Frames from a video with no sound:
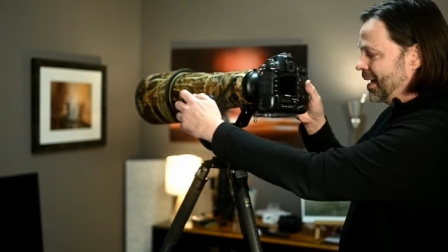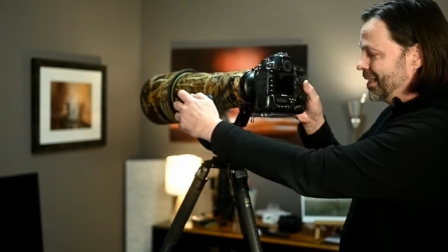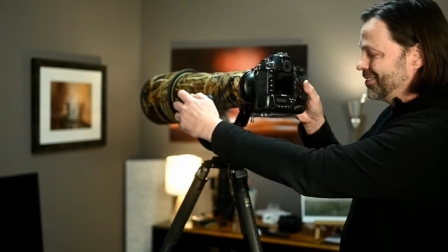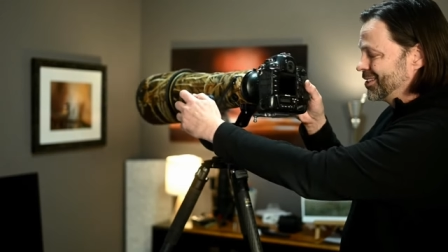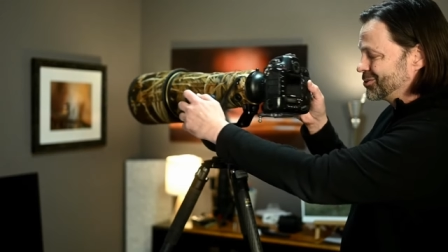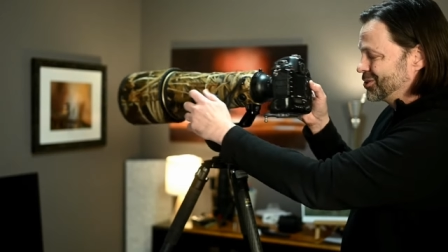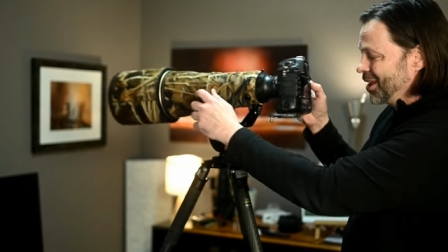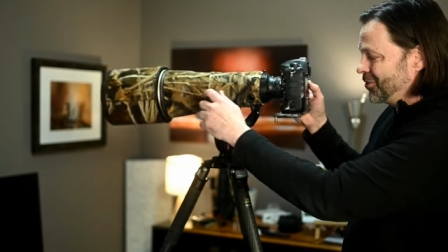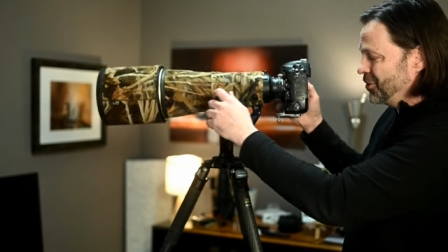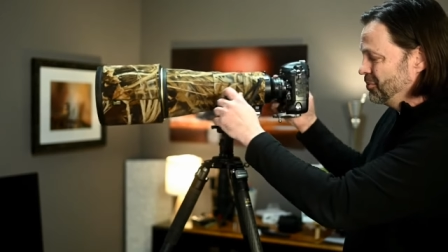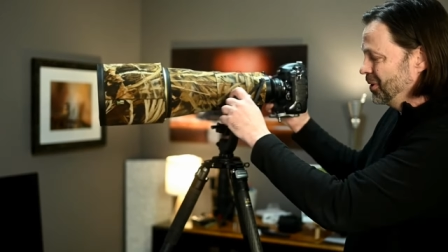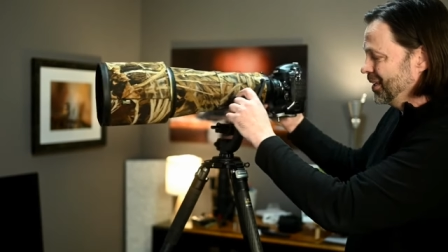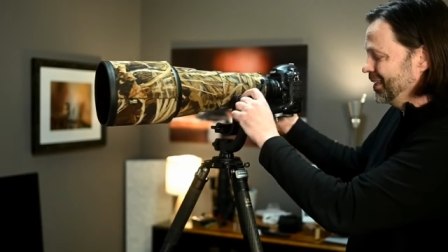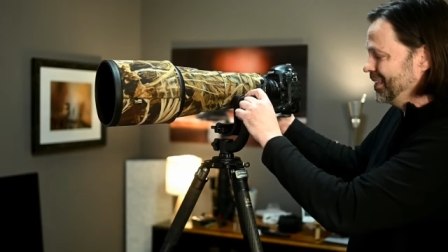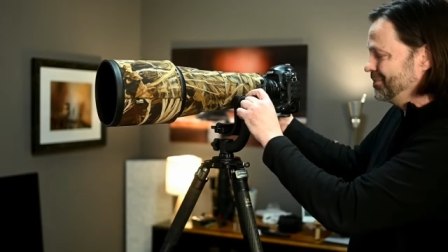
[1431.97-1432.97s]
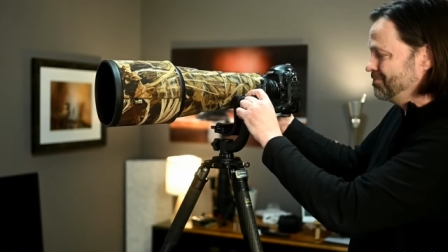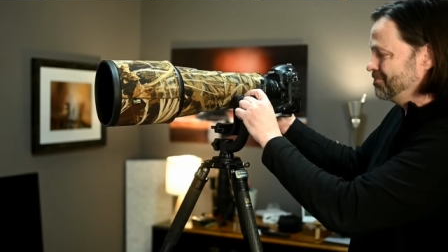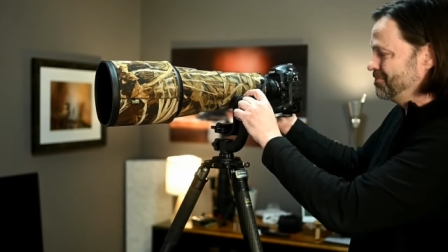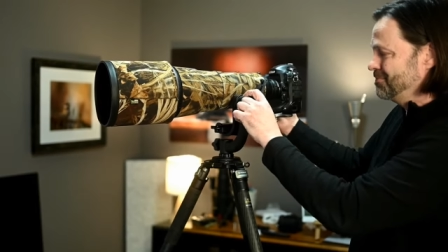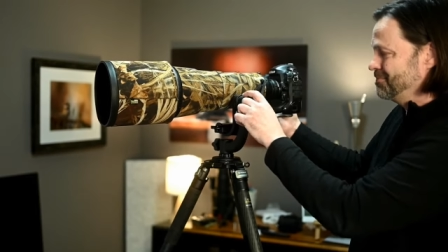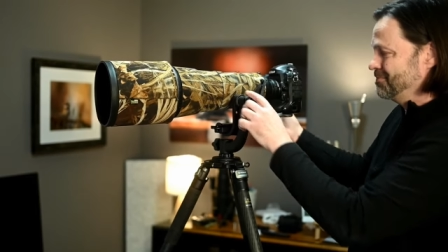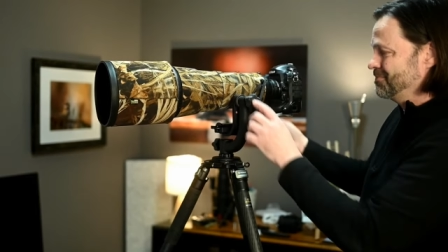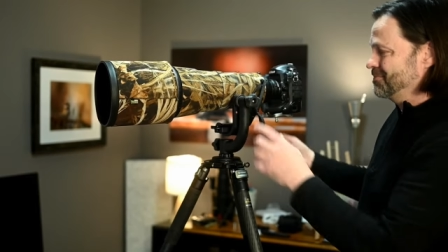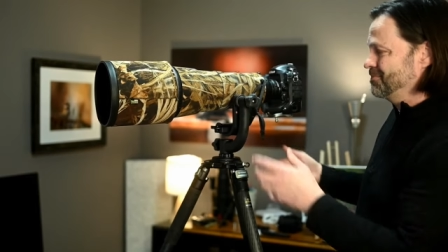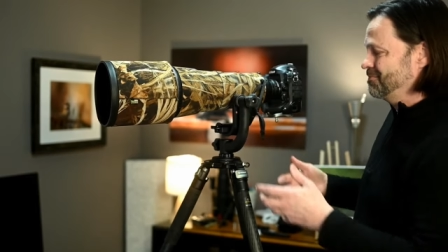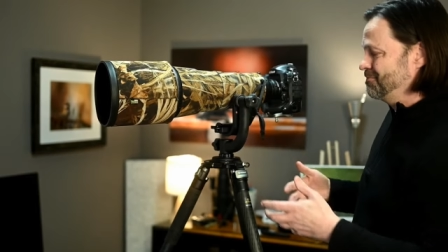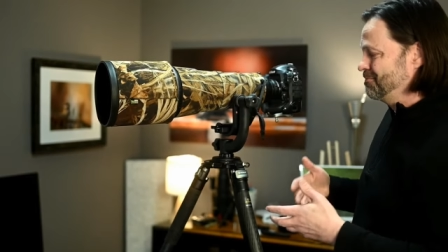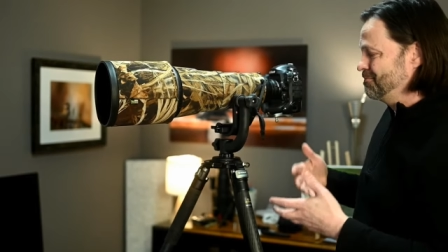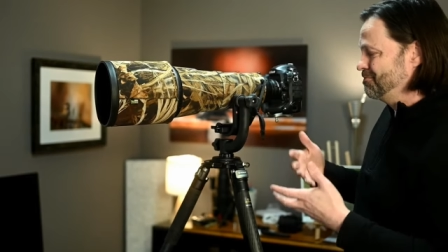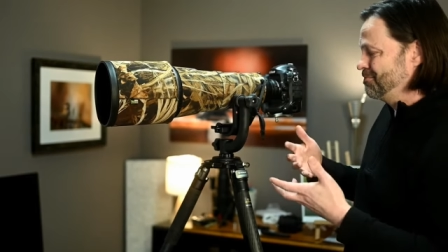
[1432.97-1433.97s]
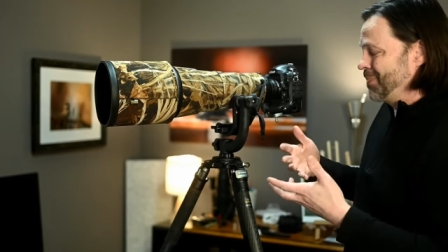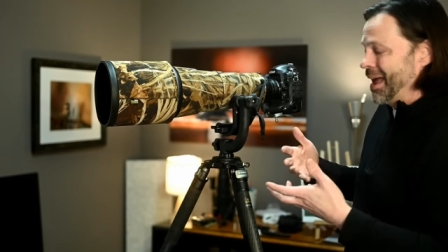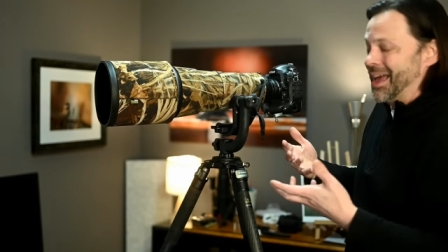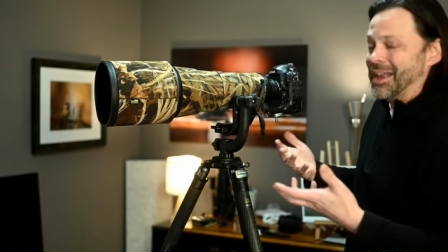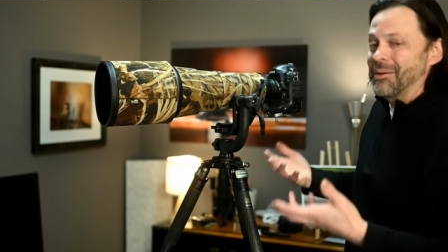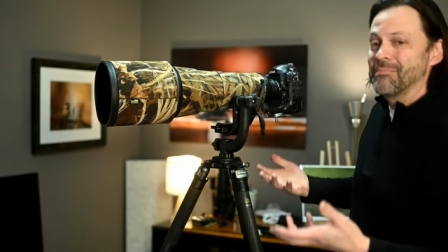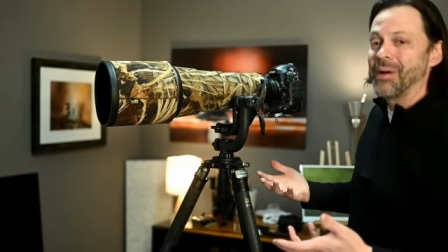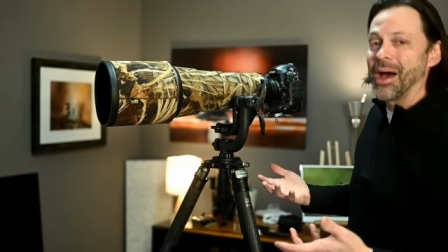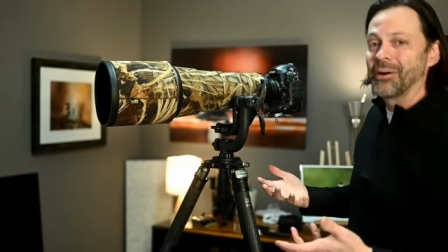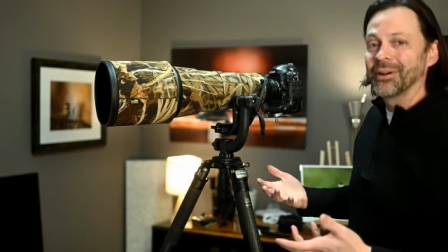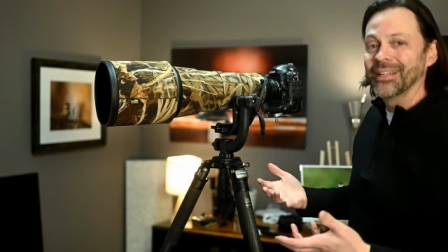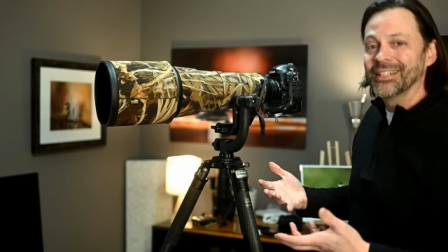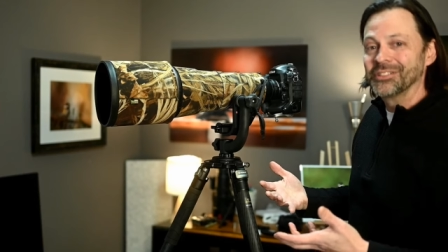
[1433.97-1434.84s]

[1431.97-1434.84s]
There's nothing really bad about it.